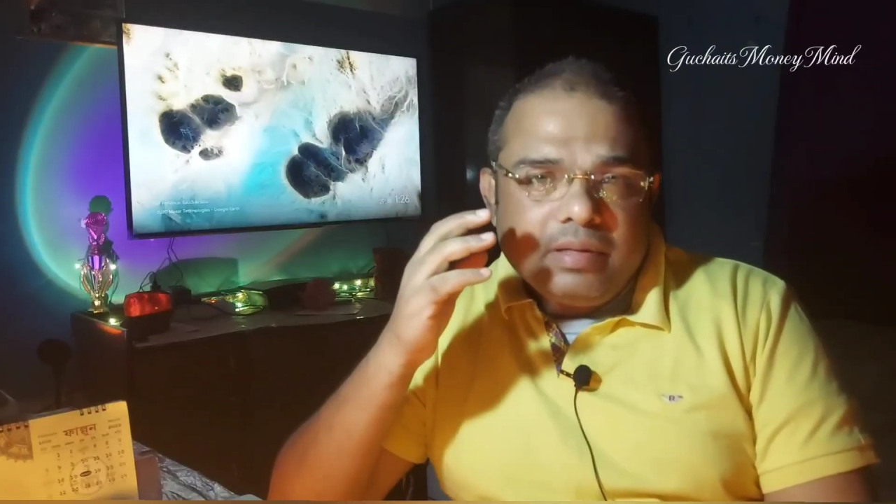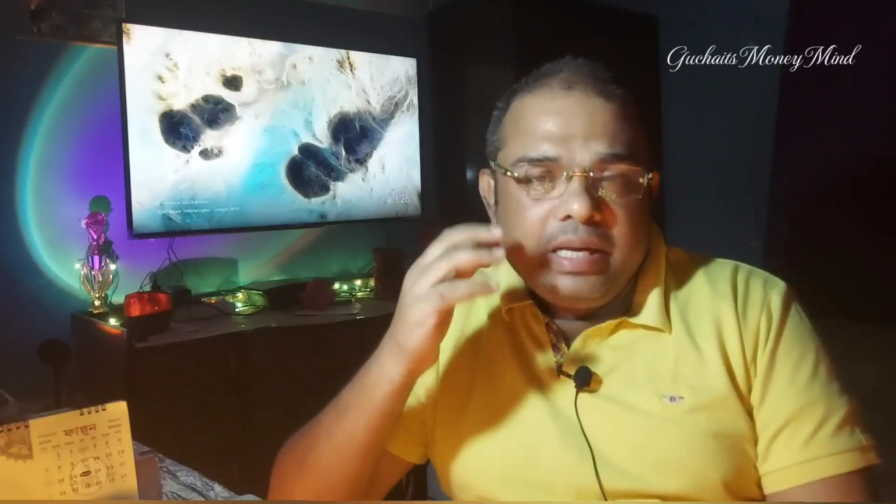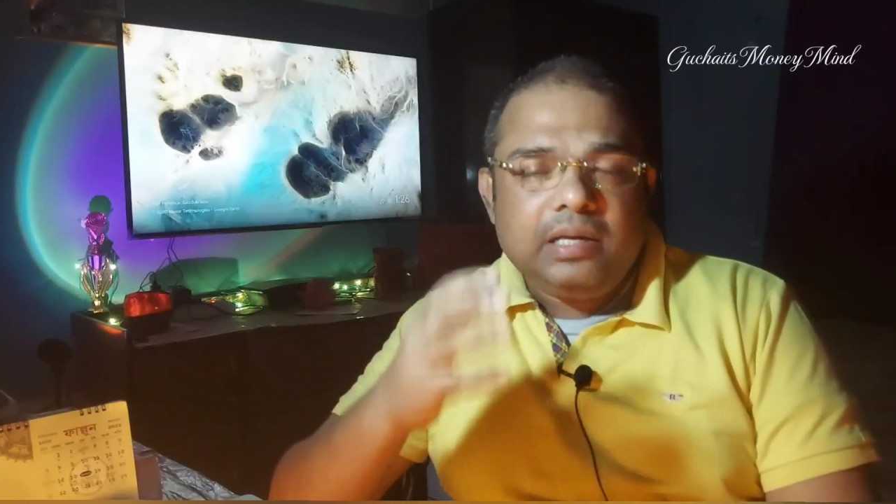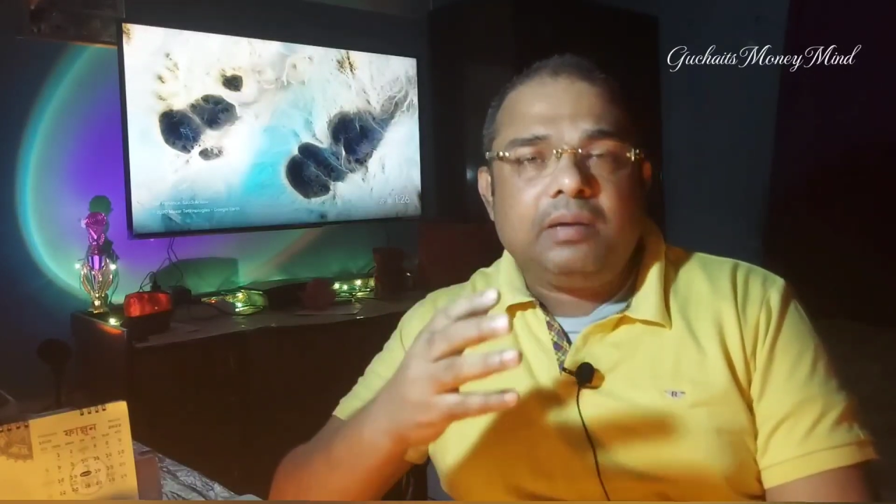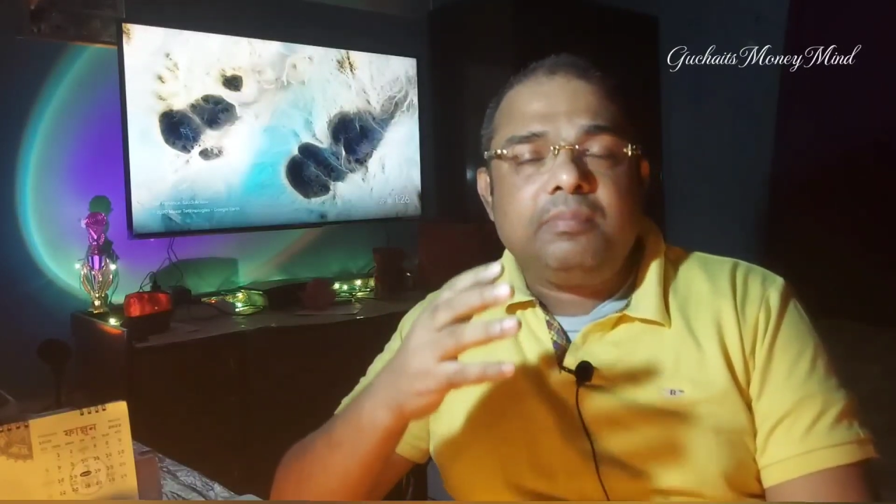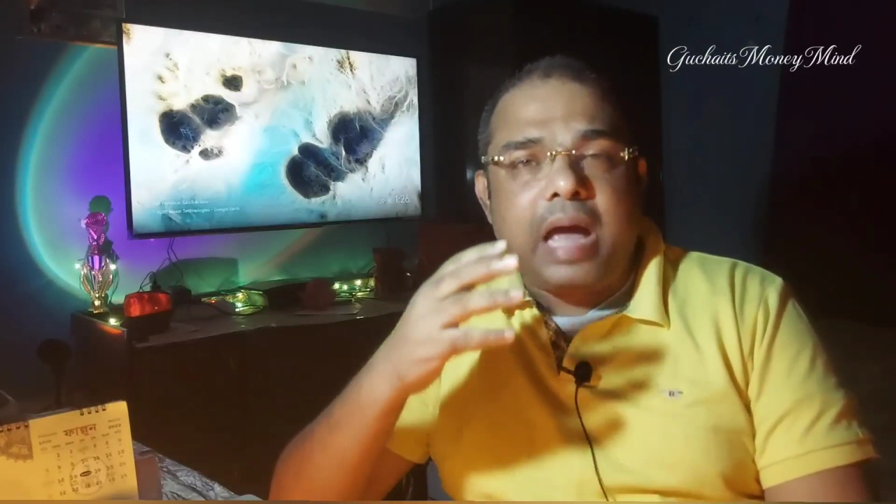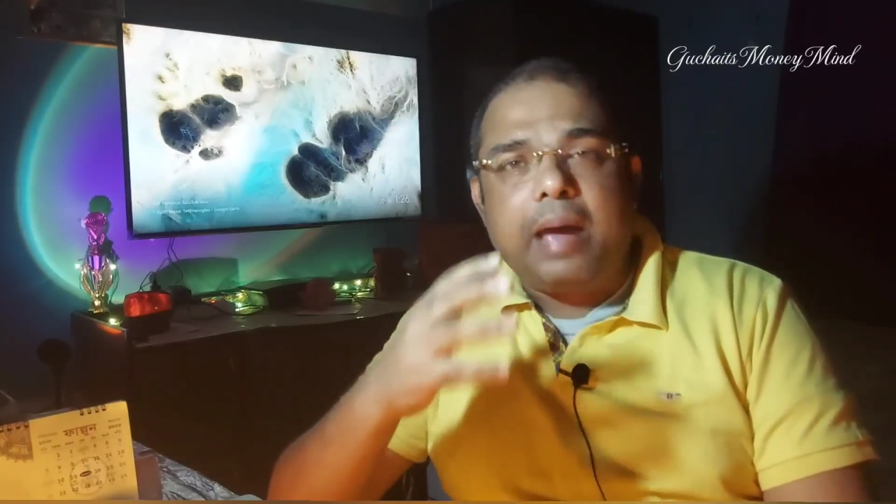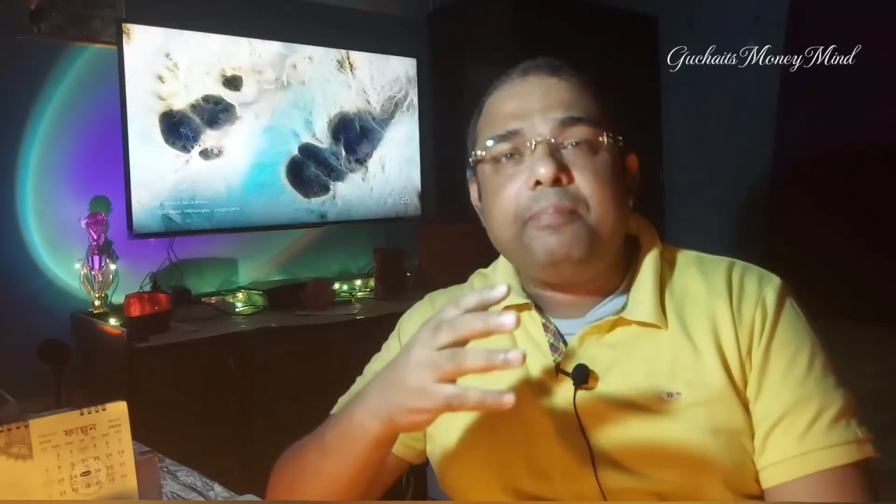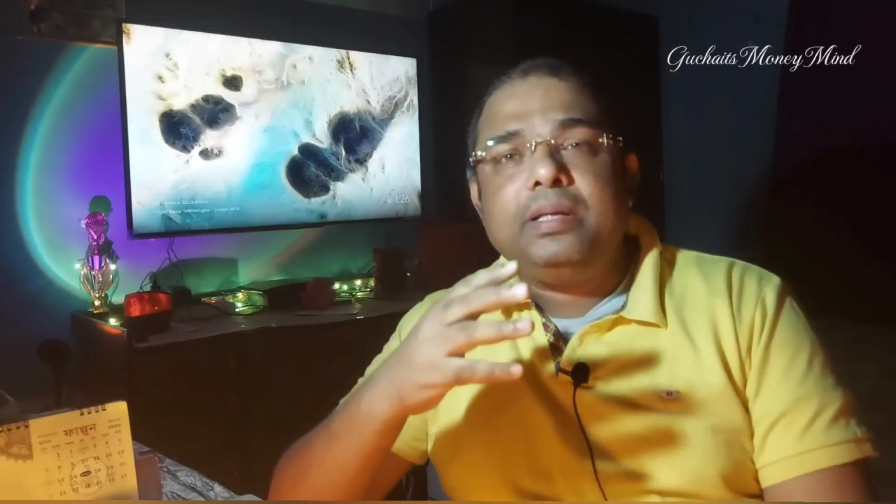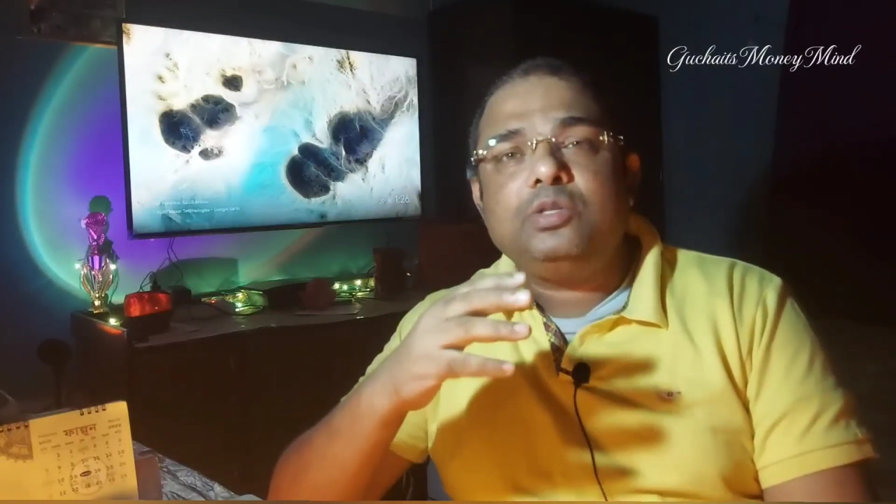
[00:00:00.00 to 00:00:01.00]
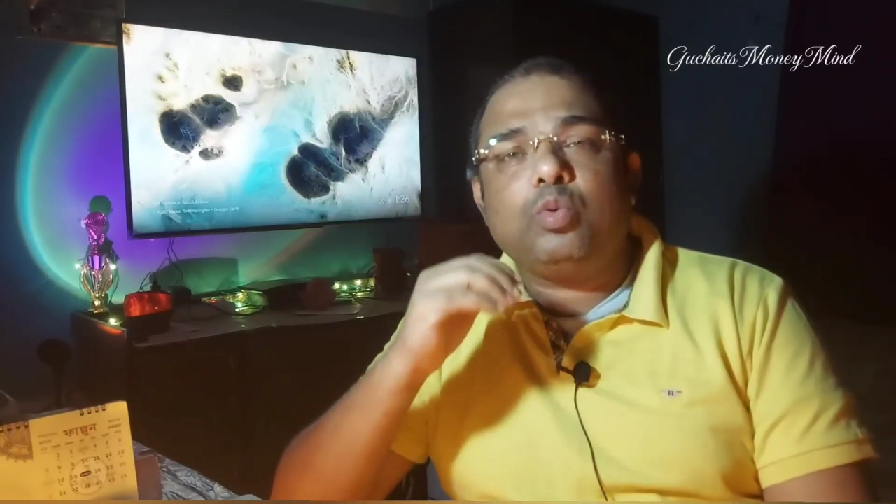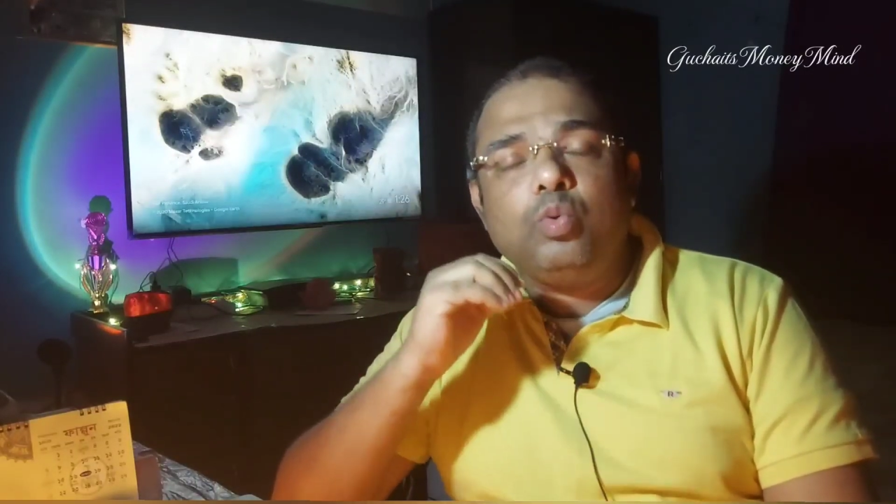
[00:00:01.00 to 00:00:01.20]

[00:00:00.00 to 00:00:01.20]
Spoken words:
income happens